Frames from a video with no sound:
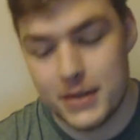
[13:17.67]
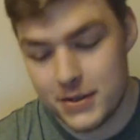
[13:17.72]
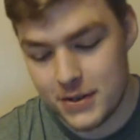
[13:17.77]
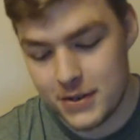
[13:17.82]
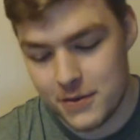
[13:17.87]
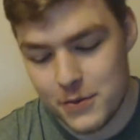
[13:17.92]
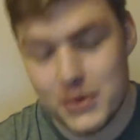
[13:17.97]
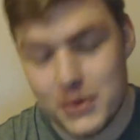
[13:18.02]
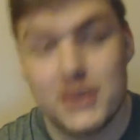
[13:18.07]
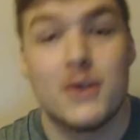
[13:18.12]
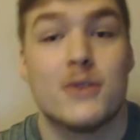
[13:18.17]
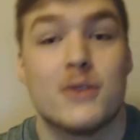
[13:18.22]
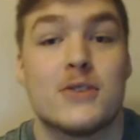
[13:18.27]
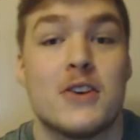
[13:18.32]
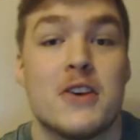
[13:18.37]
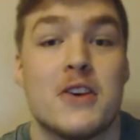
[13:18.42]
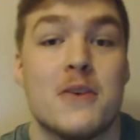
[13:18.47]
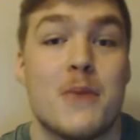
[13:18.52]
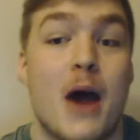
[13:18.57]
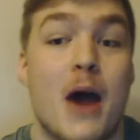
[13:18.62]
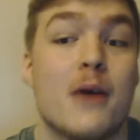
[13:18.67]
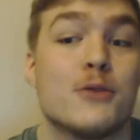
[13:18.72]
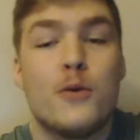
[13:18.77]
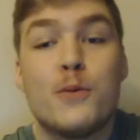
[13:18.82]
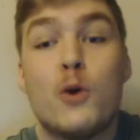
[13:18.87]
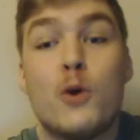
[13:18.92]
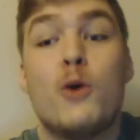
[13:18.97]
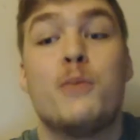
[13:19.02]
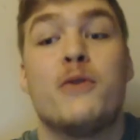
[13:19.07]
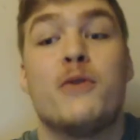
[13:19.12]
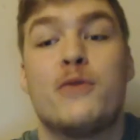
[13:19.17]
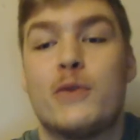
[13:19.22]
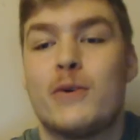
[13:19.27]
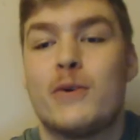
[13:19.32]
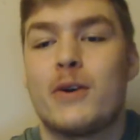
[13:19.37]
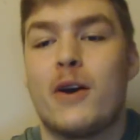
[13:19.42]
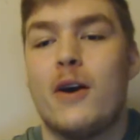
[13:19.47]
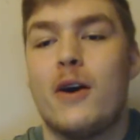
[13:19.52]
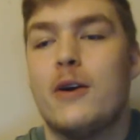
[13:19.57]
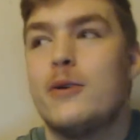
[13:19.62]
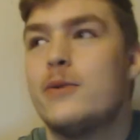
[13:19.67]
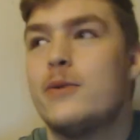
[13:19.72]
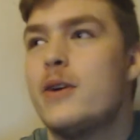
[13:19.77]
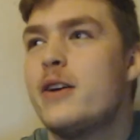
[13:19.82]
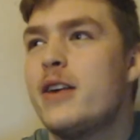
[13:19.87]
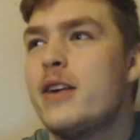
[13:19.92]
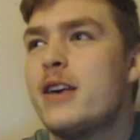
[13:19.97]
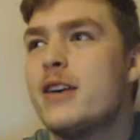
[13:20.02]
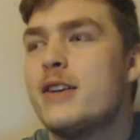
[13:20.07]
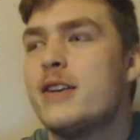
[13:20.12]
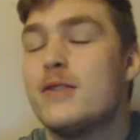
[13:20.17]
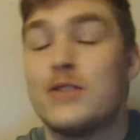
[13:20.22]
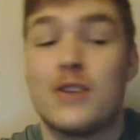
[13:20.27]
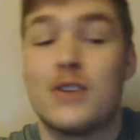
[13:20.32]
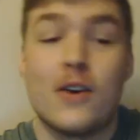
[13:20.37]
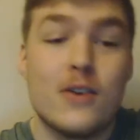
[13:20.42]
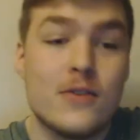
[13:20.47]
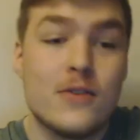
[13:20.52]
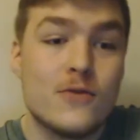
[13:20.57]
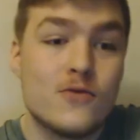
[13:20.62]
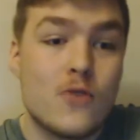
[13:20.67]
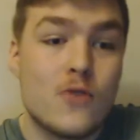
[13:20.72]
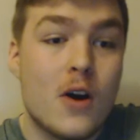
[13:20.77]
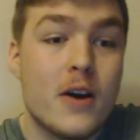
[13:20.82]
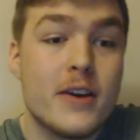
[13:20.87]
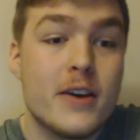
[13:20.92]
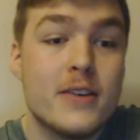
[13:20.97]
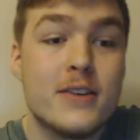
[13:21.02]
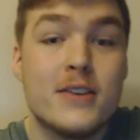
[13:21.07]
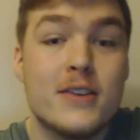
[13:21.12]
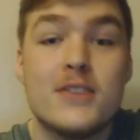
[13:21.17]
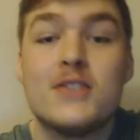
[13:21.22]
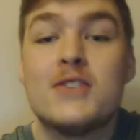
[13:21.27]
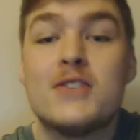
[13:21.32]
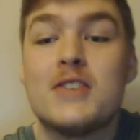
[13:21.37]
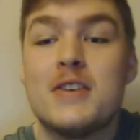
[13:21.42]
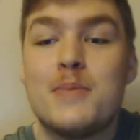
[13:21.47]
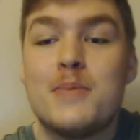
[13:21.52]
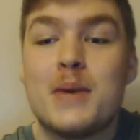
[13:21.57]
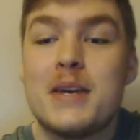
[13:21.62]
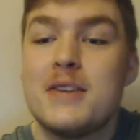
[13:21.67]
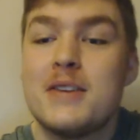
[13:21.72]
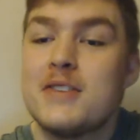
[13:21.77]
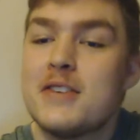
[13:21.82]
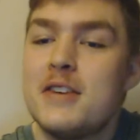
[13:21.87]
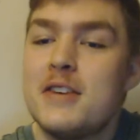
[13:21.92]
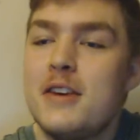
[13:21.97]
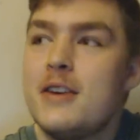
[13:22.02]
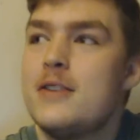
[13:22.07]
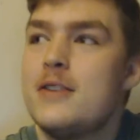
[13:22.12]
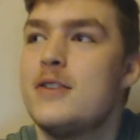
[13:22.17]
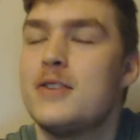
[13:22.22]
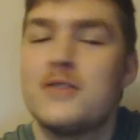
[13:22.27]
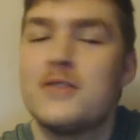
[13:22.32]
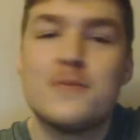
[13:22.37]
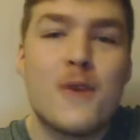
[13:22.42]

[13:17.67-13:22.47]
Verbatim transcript: please it means a lot to him and one more before i go is Ryan CPT.